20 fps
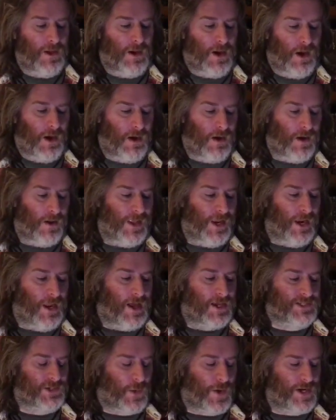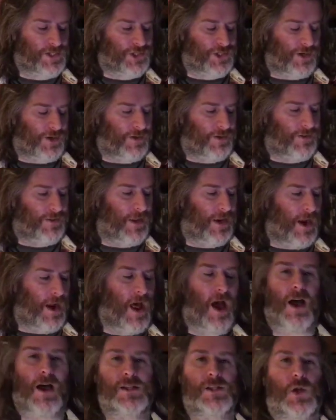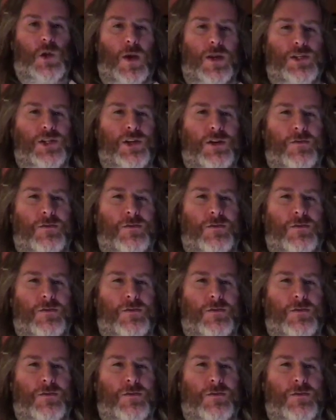Oh, the last question. The last question